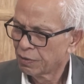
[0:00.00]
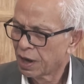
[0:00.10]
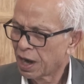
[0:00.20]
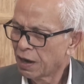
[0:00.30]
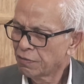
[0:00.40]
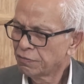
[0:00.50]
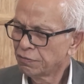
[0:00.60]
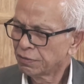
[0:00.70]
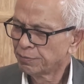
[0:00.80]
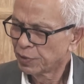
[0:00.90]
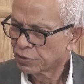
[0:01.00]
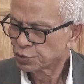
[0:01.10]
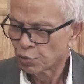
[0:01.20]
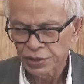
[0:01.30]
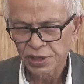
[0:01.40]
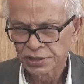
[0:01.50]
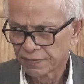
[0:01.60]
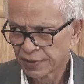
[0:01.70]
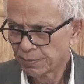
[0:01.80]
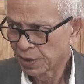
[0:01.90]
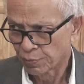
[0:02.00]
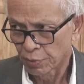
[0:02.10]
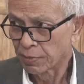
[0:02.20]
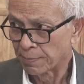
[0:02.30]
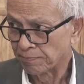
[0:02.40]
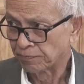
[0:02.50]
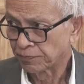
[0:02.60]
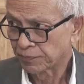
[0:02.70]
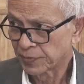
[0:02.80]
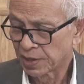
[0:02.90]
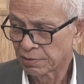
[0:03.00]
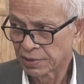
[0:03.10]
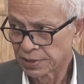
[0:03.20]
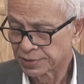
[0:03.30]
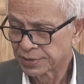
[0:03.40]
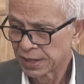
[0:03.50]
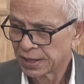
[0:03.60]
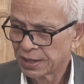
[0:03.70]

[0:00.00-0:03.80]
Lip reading: how, because water is a very big problem in our hills.